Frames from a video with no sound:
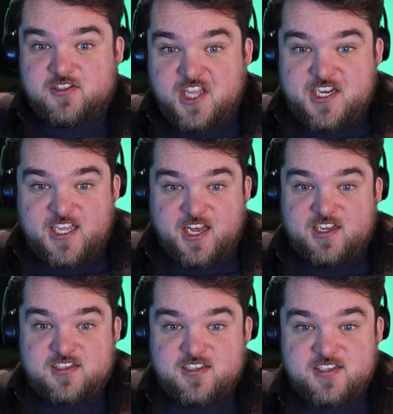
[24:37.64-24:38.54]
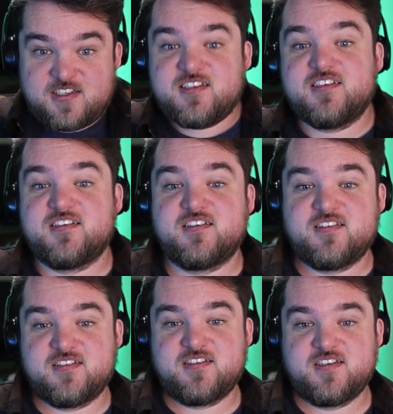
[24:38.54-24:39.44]
Lydia!
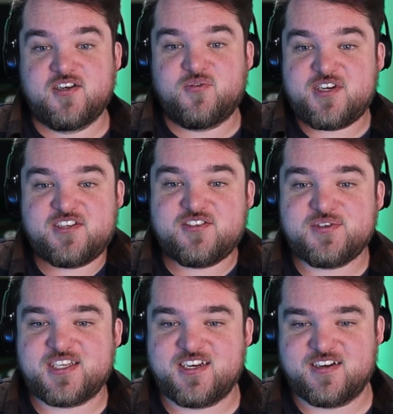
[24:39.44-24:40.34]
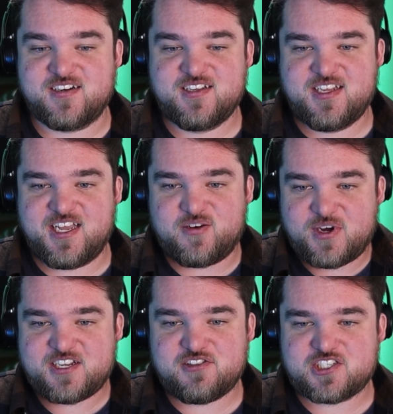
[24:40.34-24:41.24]
What are you doing here? And
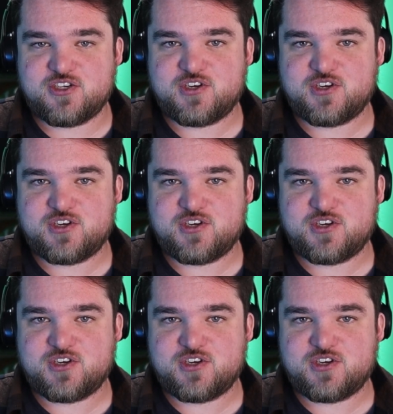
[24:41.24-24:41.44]
why do you look